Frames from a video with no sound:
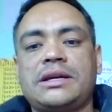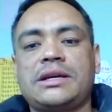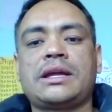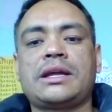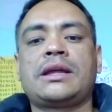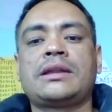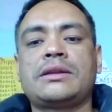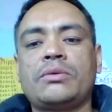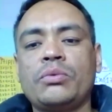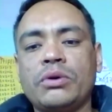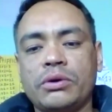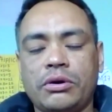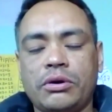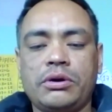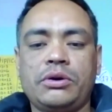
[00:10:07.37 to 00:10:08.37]
and
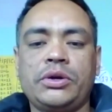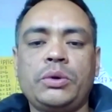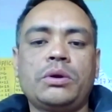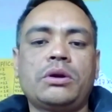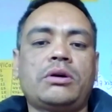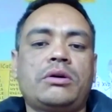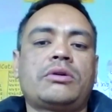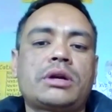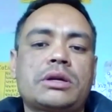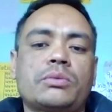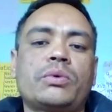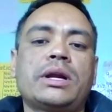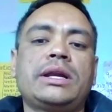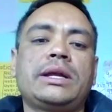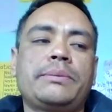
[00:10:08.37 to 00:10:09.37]
you will not
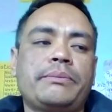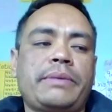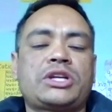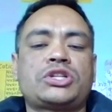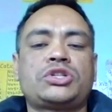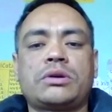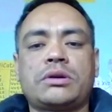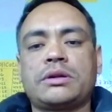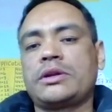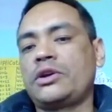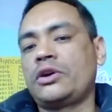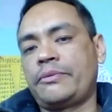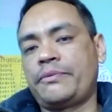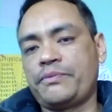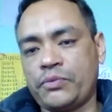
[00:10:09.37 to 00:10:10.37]
only make sure that
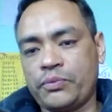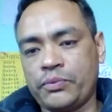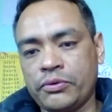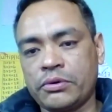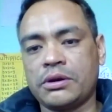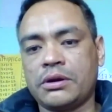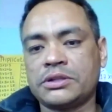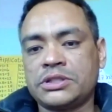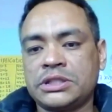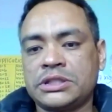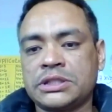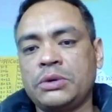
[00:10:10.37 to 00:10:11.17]
your food lodges,